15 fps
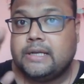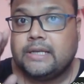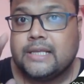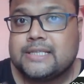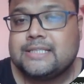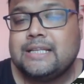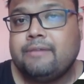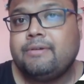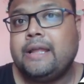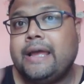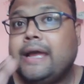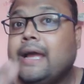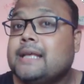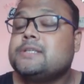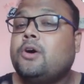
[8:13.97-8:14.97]
This level
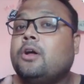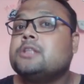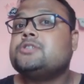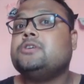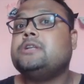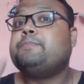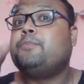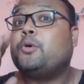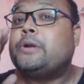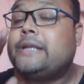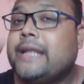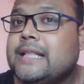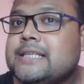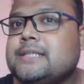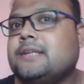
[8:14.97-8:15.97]
has also the
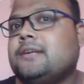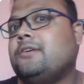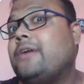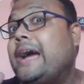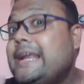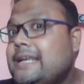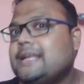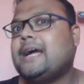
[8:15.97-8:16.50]
potential right